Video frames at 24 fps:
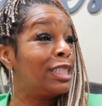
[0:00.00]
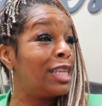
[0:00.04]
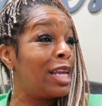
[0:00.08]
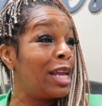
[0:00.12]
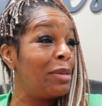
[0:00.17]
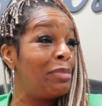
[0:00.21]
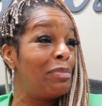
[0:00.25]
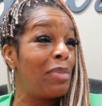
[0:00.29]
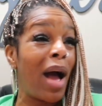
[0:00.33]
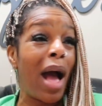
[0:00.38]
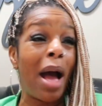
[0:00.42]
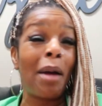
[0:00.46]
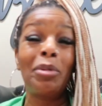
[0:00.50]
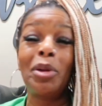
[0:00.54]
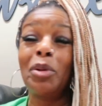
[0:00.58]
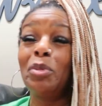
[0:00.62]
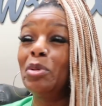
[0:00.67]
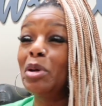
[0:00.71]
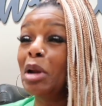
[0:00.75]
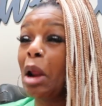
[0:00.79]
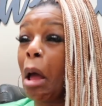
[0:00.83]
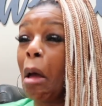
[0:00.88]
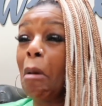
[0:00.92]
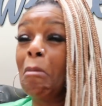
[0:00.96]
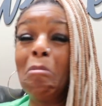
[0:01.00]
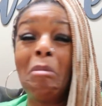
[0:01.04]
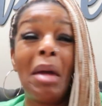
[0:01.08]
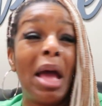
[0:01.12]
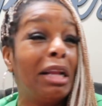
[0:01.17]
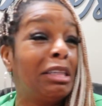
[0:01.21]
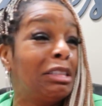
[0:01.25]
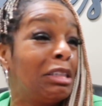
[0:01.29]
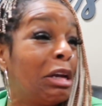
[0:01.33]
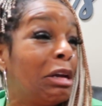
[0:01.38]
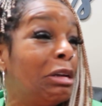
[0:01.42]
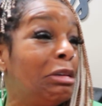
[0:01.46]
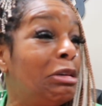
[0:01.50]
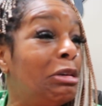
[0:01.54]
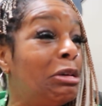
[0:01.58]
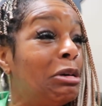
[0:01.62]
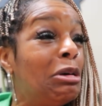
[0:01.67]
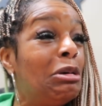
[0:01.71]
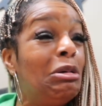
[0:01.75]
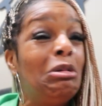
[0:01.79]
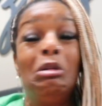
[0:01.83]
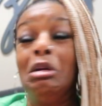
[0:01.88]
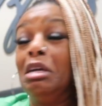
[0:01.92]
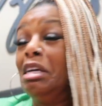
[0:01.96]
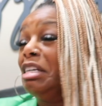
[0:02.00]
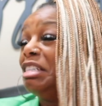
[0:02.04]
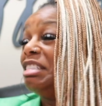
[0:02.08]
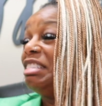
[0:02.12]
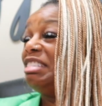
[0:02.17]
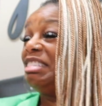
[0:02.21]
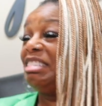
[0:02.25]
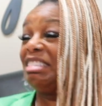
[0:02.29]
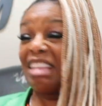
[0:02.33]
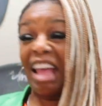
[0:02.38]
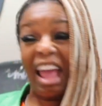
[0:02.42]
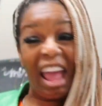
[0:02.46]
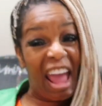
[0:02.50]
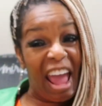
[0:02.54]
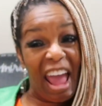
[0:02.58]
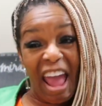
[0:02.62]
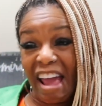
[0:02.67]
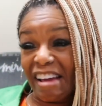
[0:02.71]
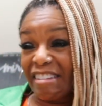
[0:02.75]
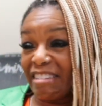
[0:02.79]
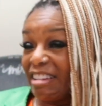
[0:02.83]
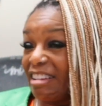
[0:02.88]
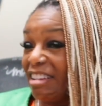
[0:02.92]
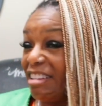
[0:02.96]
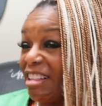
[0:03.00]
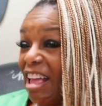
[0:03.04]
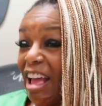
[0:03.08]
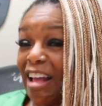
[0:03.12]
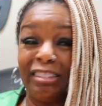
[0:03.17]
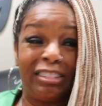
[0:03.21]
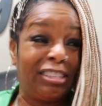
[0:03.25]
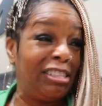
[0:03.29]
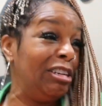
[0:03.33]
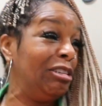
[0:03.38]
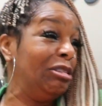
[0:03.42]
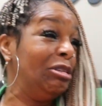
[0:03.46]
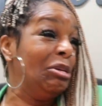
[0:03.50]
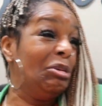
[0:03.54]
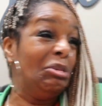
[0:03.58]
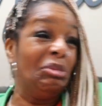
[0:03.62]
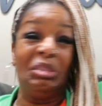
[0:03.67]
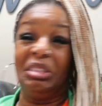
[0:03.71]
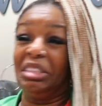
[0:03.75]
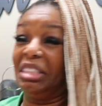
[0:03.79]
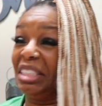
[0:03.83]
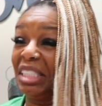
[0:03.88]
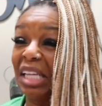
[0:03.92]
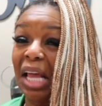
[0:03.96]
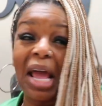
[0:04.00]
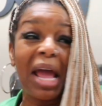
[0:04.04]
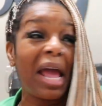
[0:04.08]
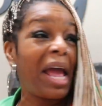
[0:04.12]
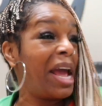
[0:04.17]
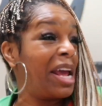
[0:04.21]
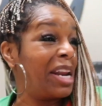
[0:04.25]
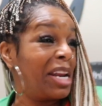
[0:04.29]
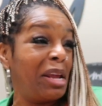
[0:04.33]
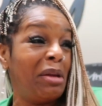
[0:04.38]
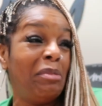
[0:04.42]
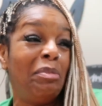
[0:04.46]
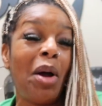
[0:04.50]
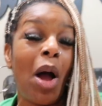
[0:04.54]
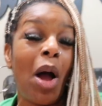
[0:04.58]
see, Bobbi would have met your new daddy. That's your new daddy,